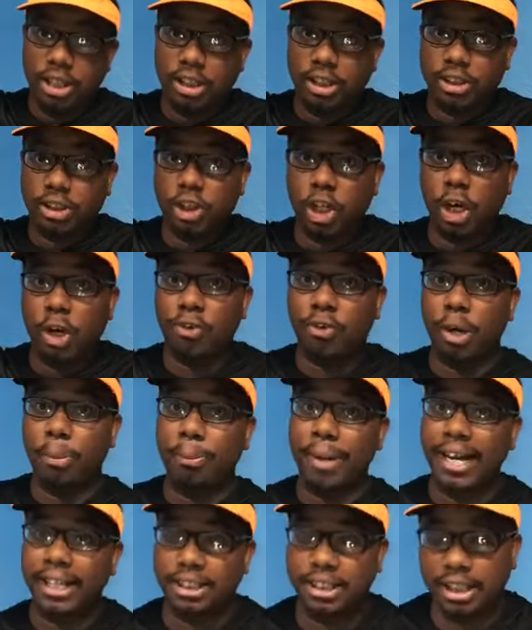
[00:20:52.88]
Right. So we're
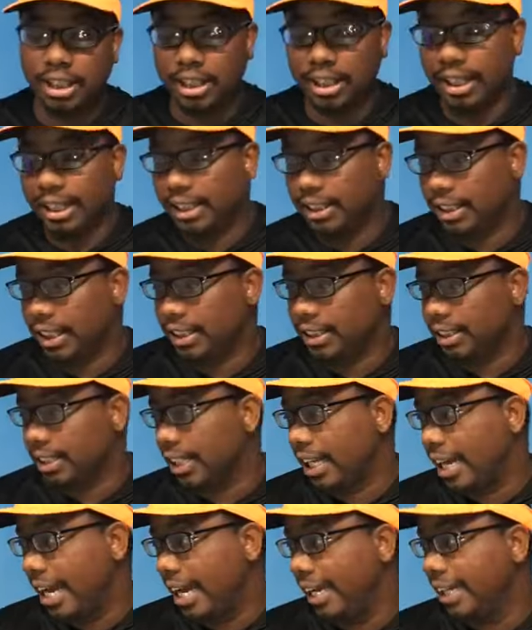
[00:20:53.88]
basically just
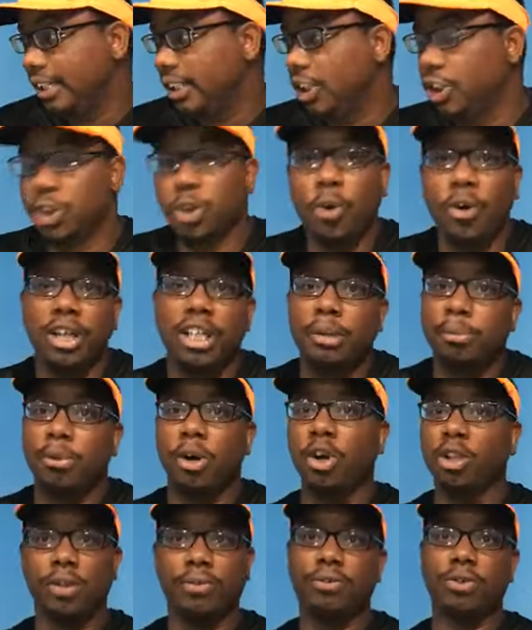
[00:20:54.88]
like the toilet
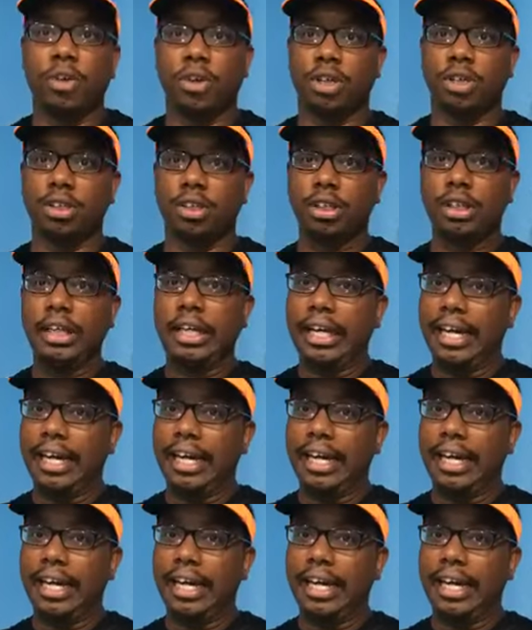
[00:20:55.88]
bowl of Florida.